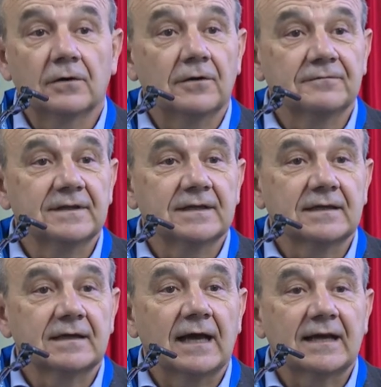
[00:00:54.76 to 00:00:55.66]
of
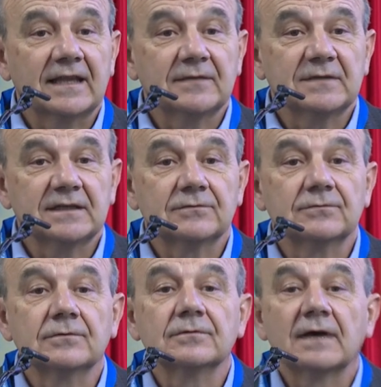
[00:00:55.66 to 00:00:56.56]
the academy
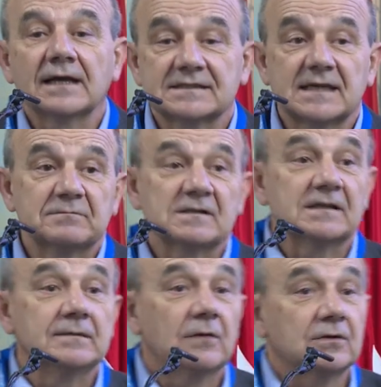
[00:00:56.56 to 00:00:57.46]
to accept
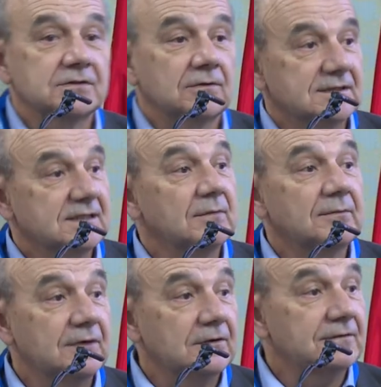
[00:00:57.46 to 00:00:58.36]
him also as a
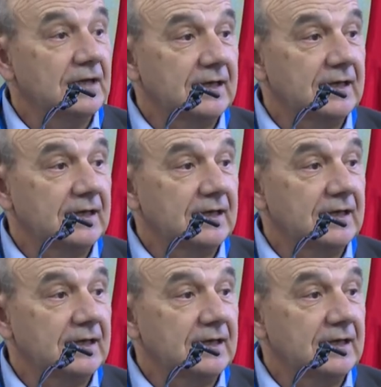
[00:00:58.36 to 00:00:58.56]
member of the